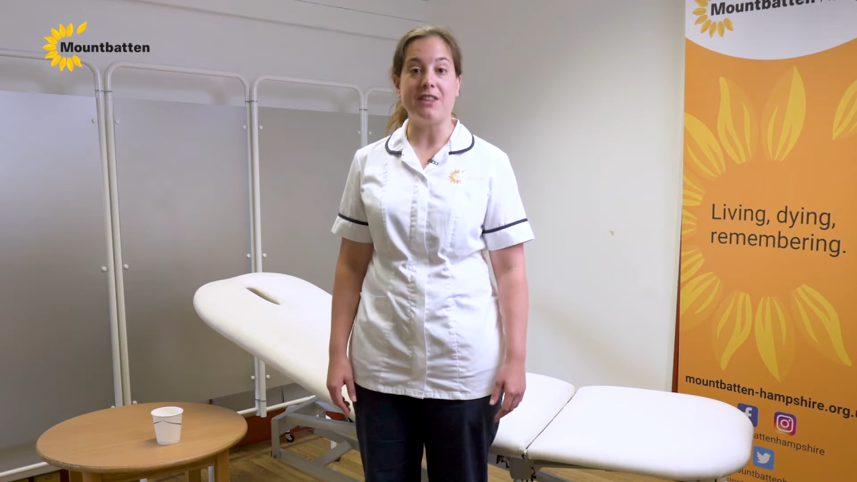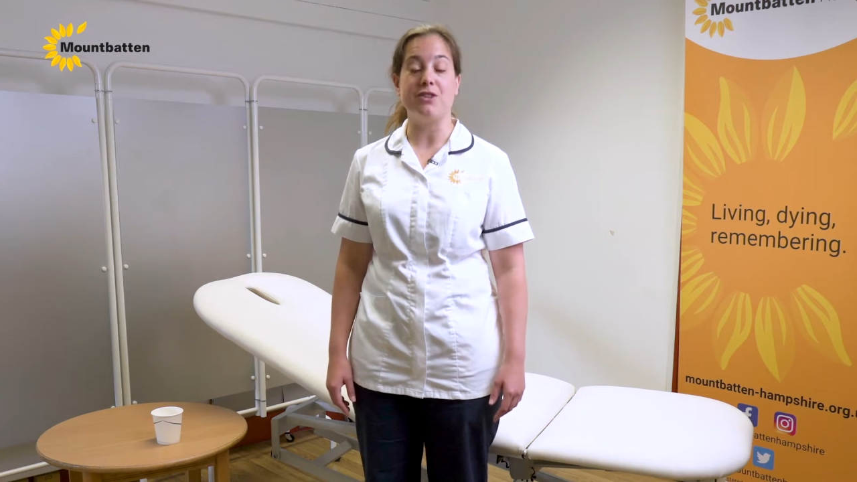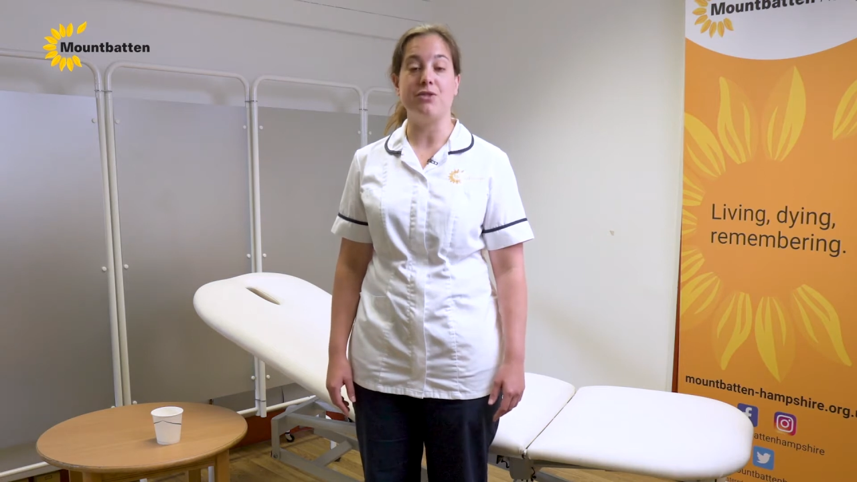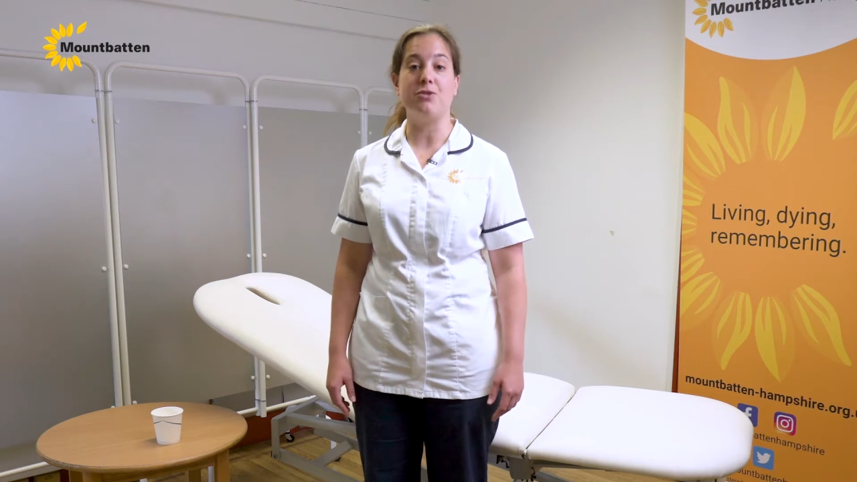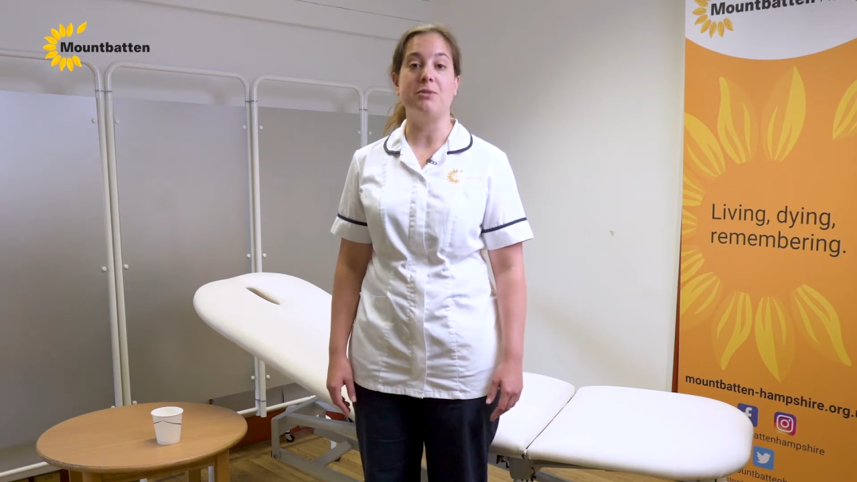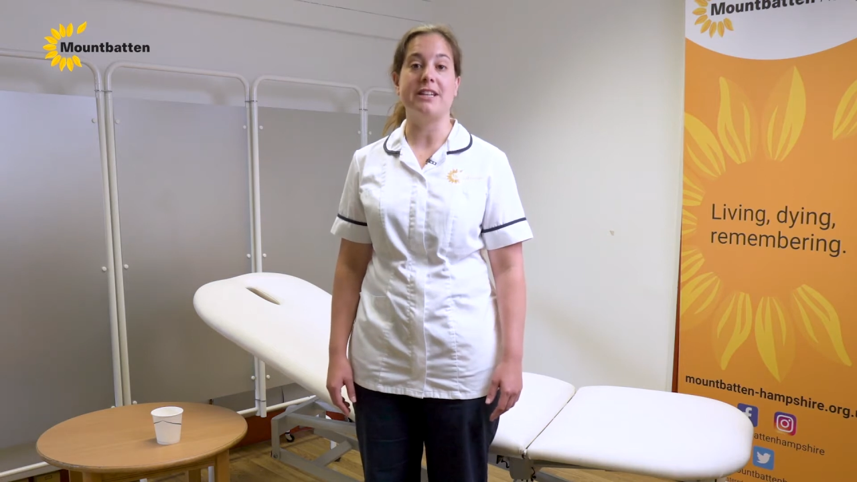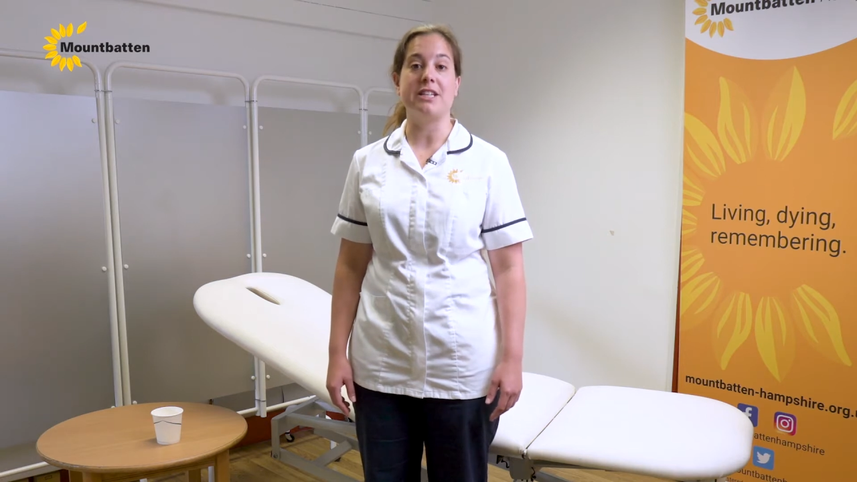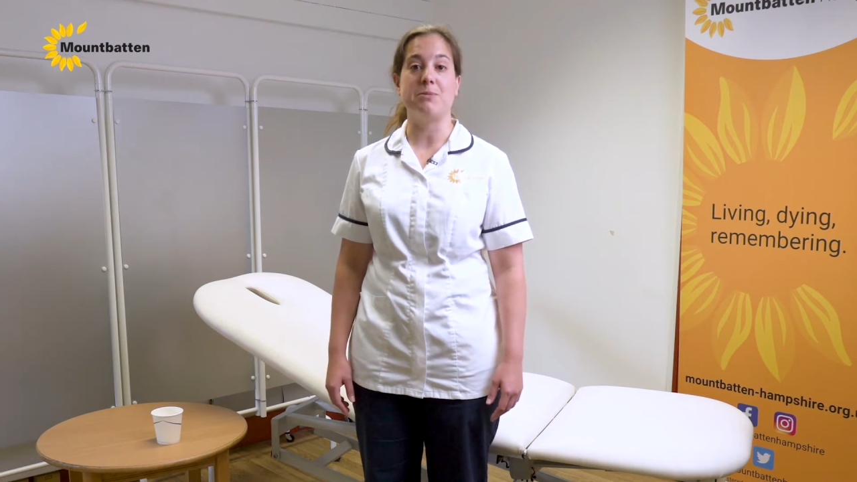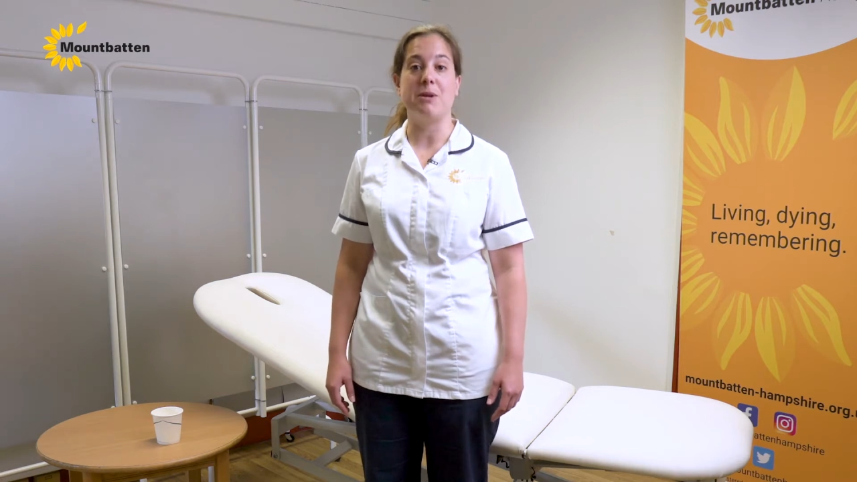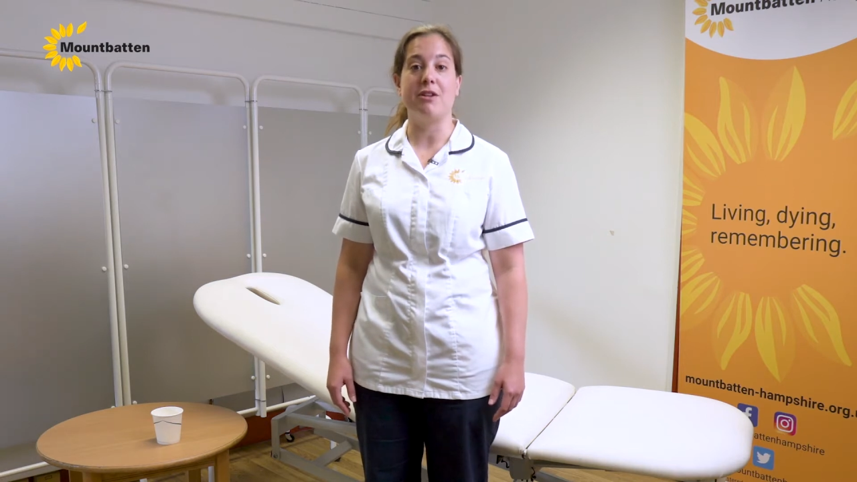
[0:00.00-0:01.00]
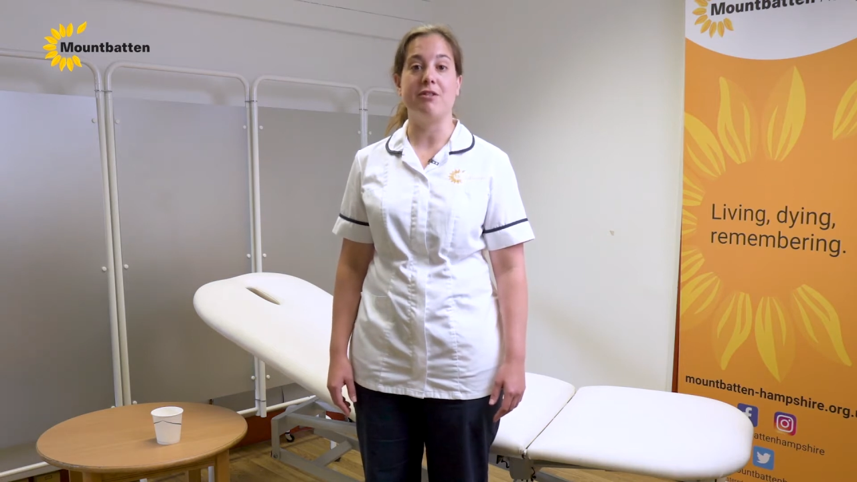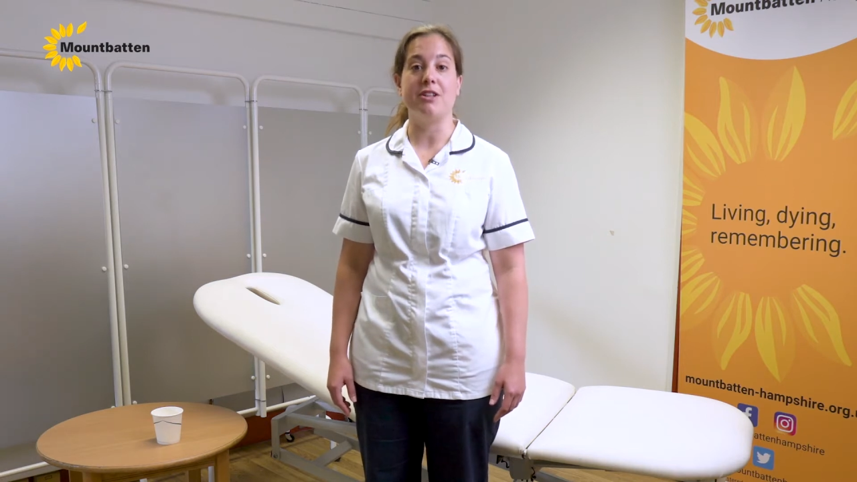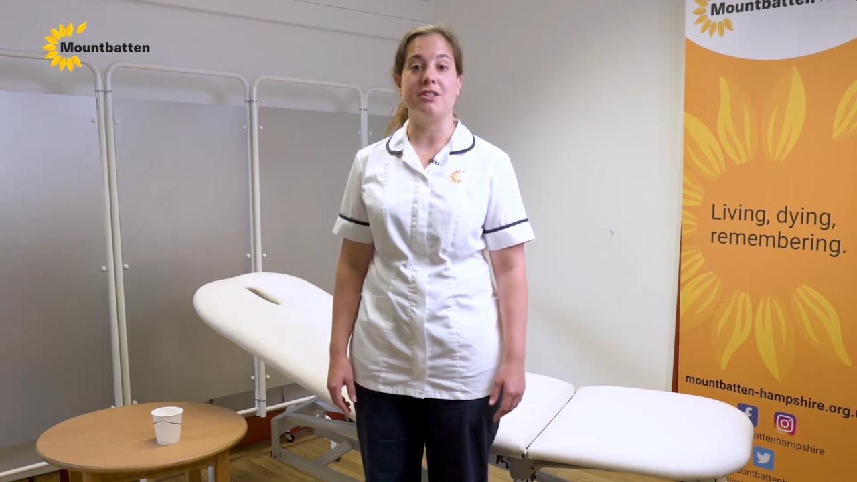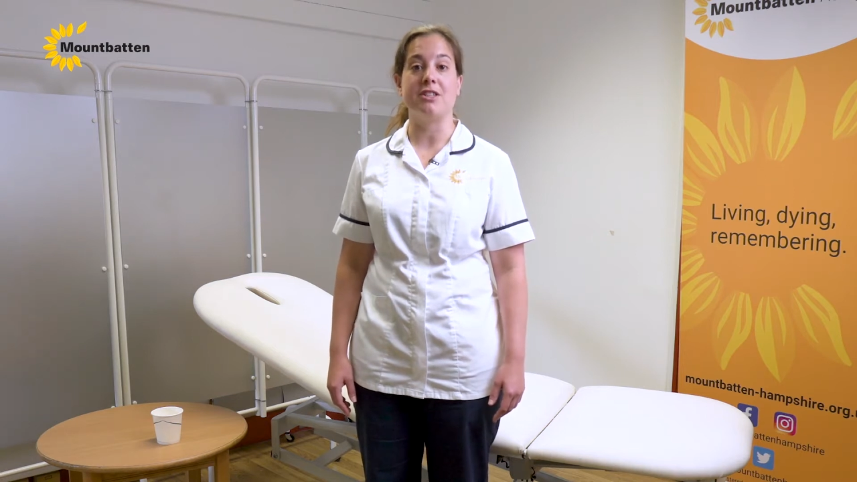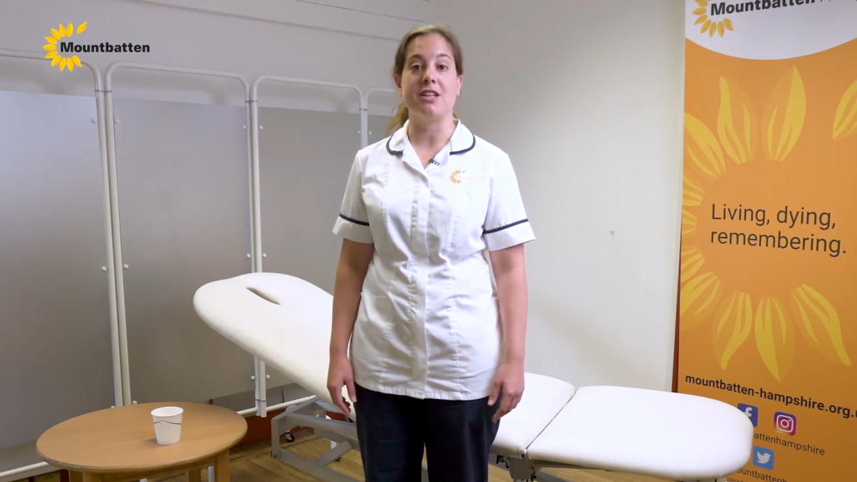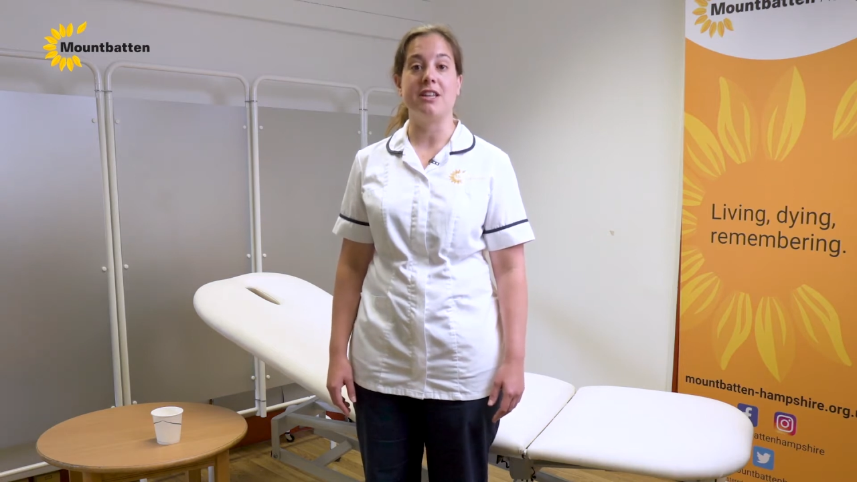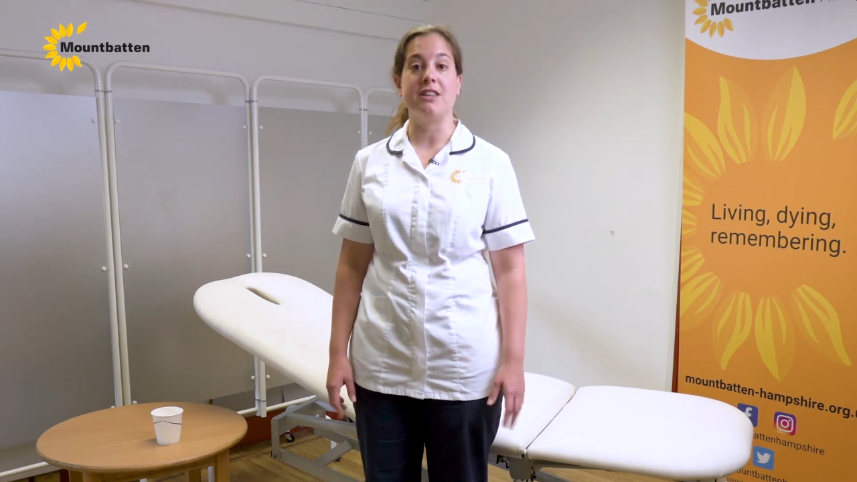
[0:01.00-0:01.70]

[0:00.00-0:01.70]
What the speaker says: you normally experience,